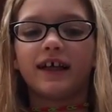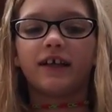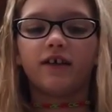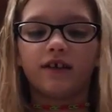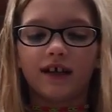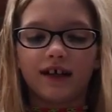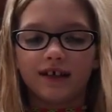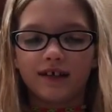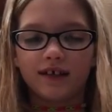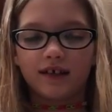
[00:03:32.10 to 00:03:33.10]
I knew
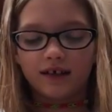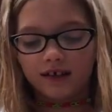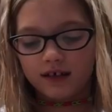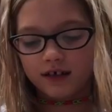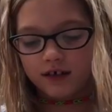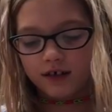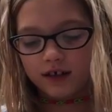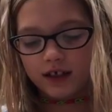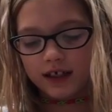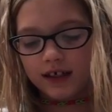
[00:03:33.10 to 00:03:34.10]
that.
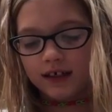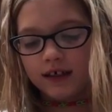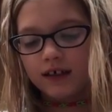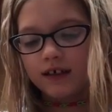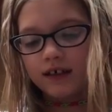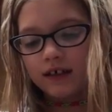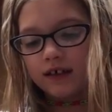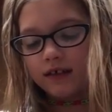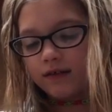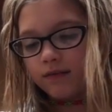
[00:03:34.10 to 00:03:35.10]
Totally.
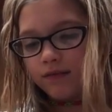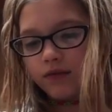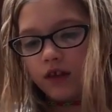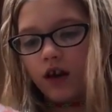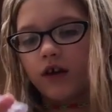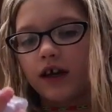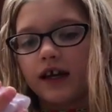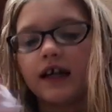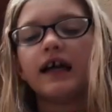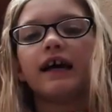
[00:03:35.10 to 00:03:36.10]
Okay,